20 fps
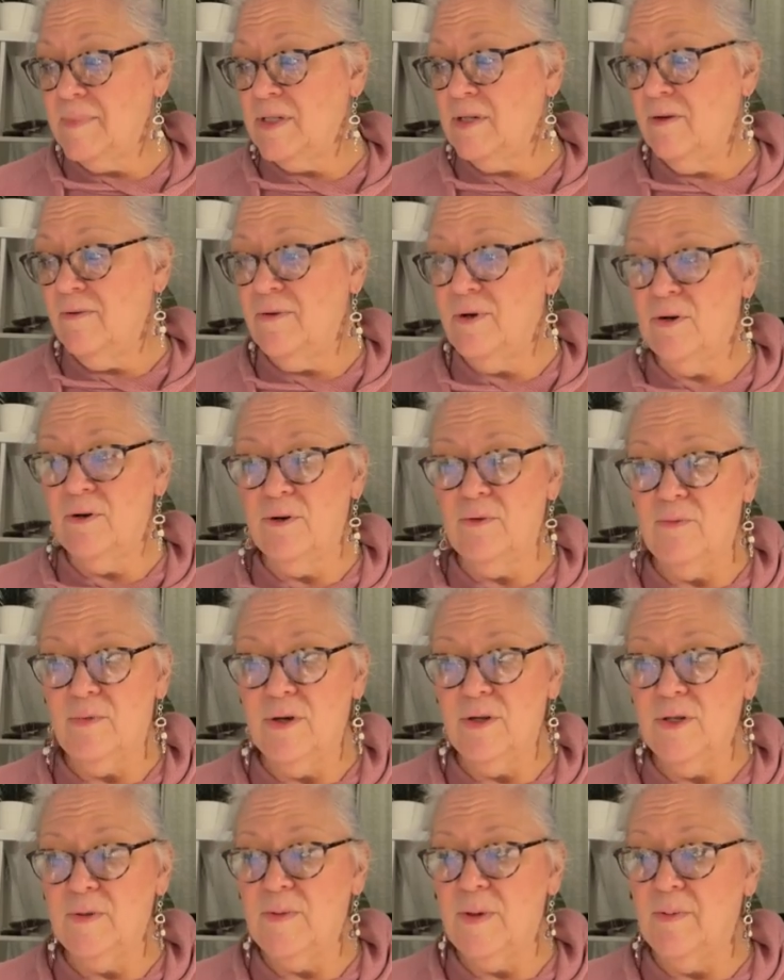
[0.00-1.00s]
So if you're
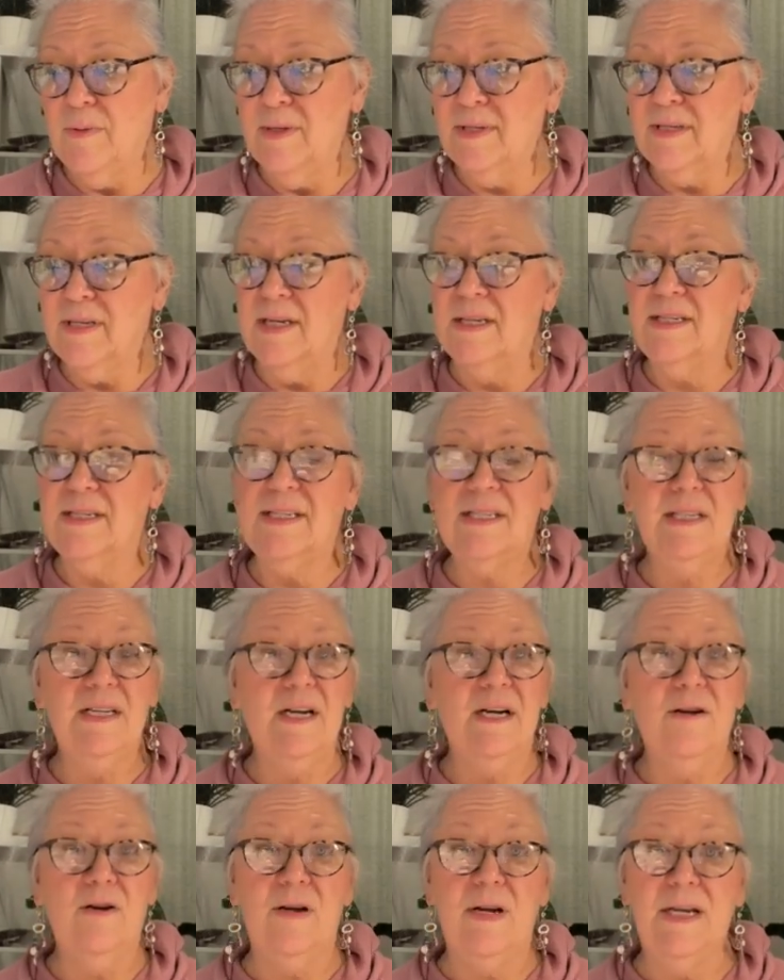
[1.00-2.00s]
one of those people that's like
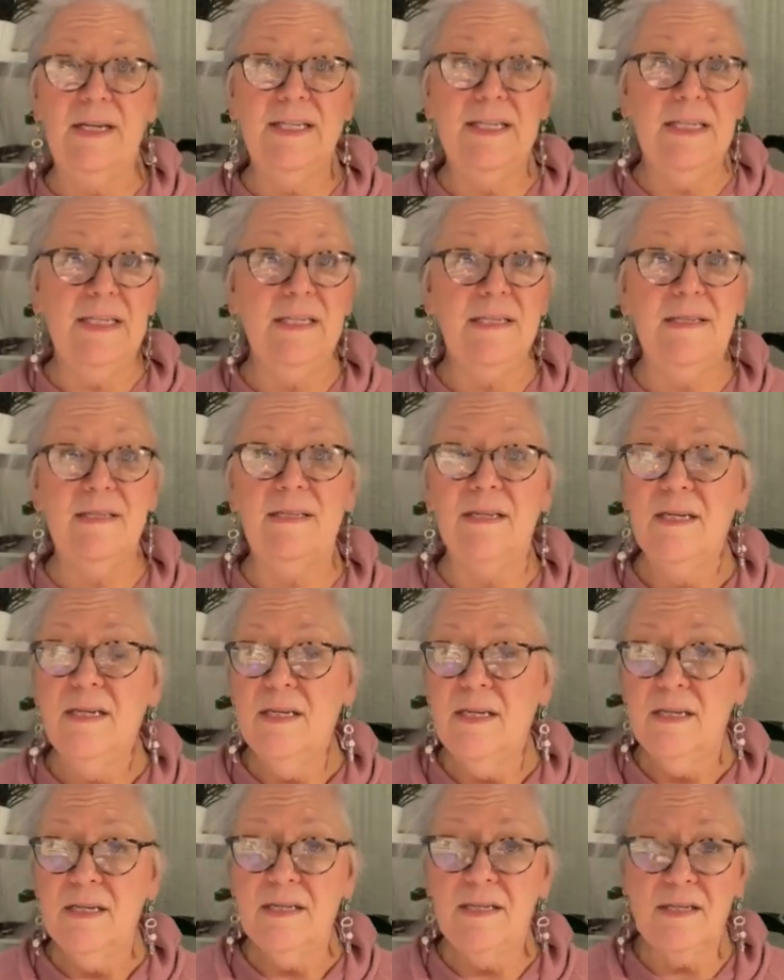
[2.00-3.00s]
stuck on ideas,
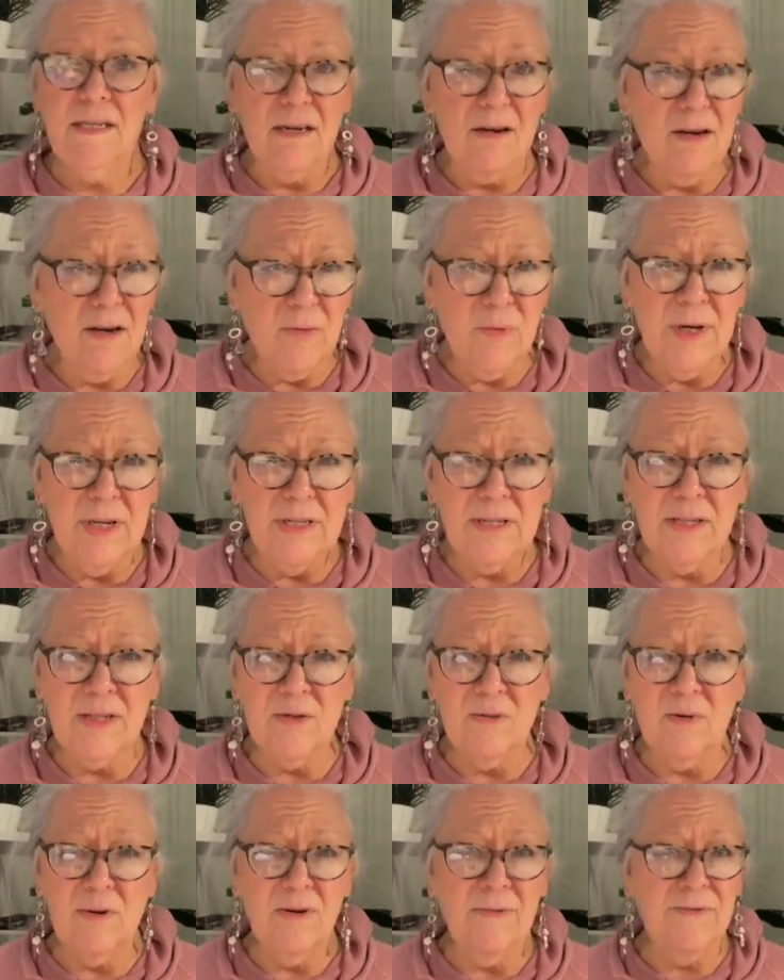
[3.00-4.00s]
stuck on ways to
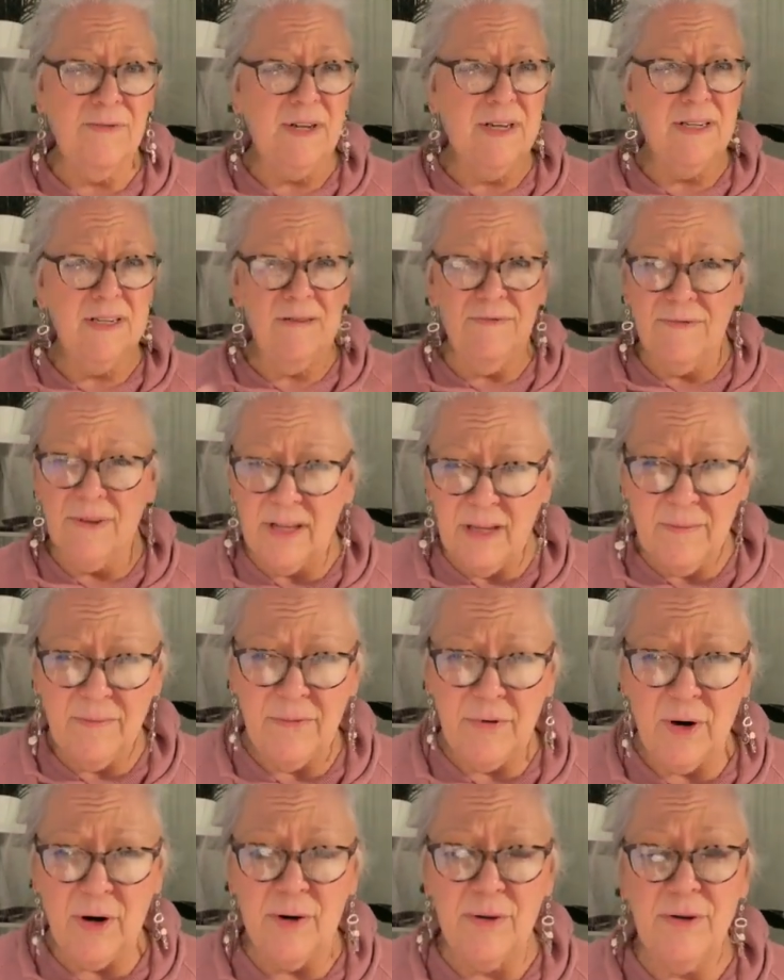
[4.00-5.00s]
sort of like
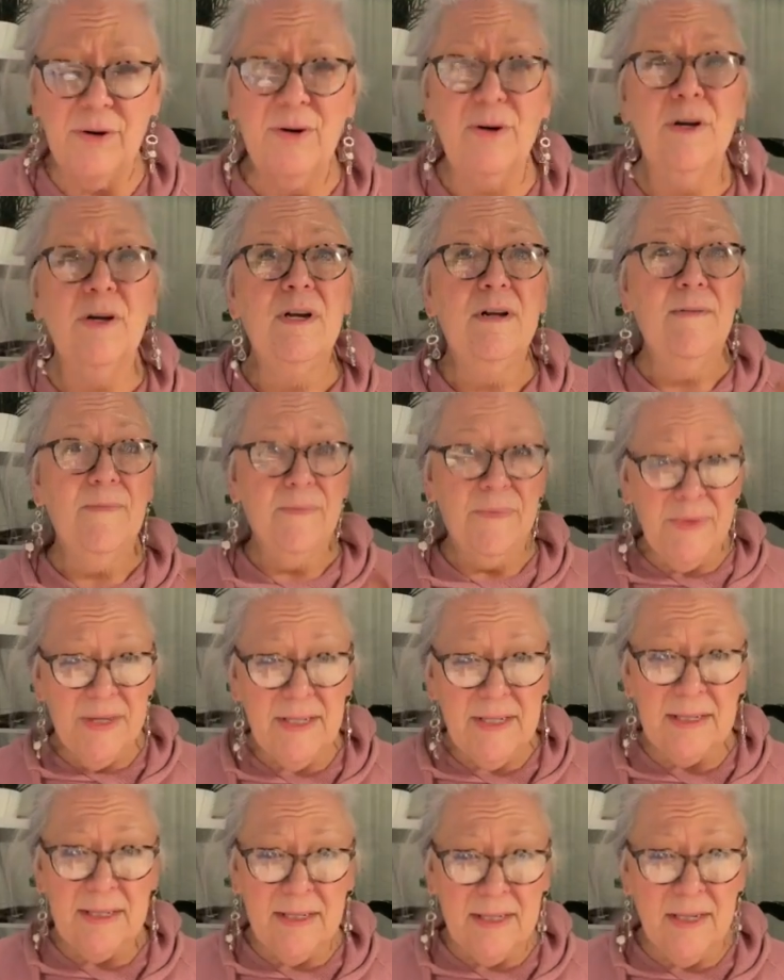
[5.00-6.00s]
develop farther,
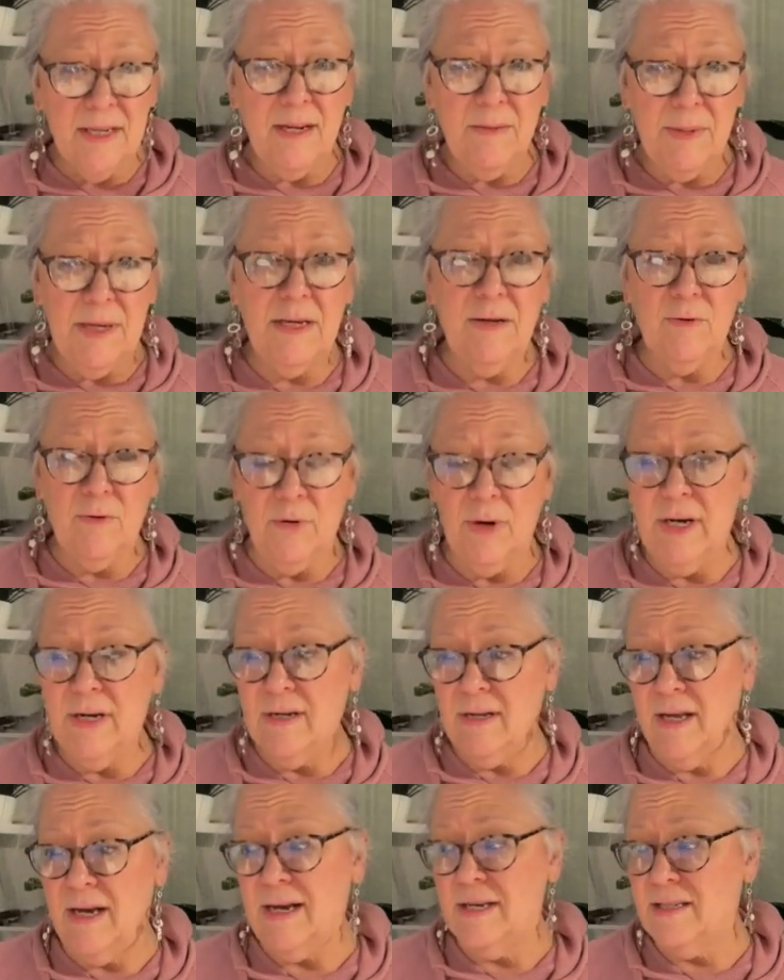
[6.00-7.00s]
this is going to be a great
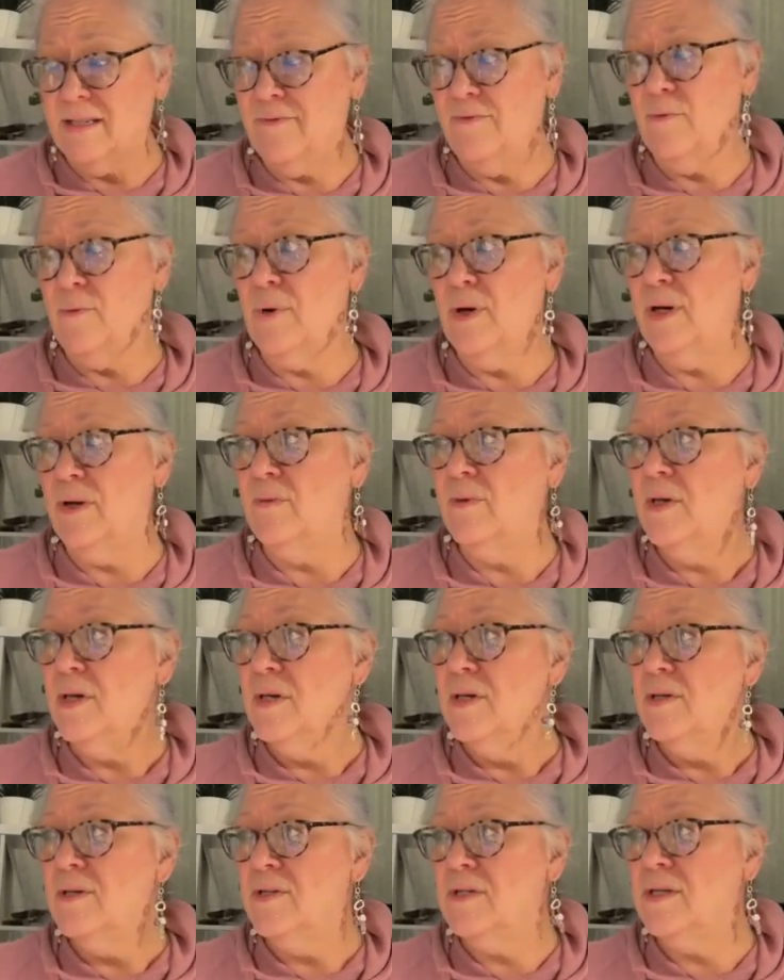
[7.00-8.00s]
class for you.
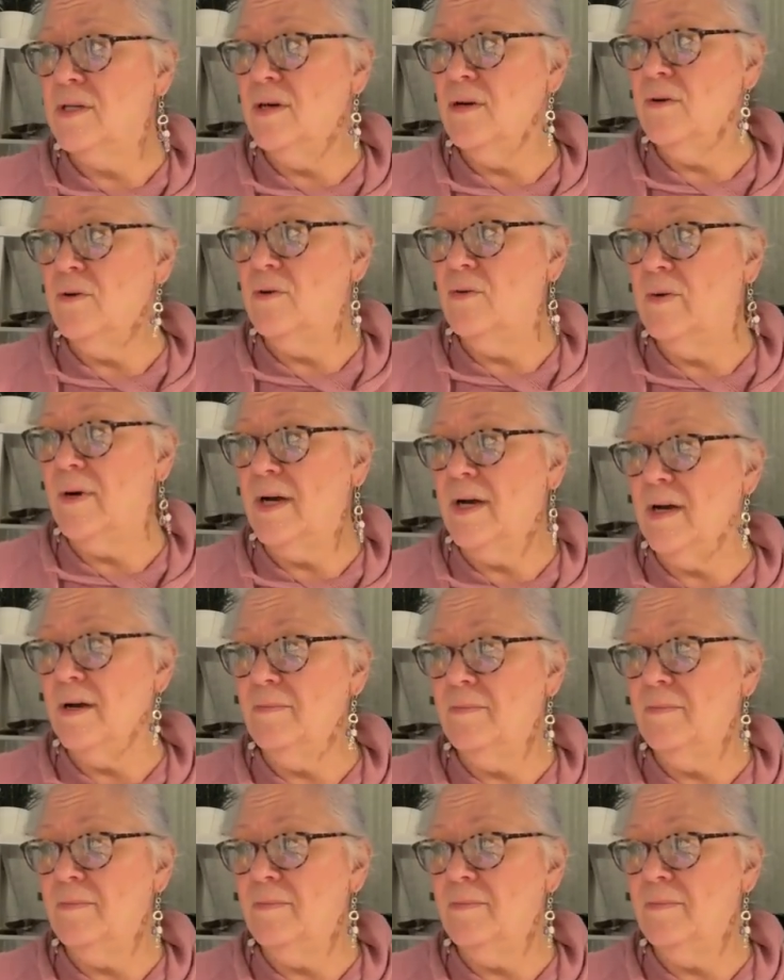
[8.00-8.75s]
So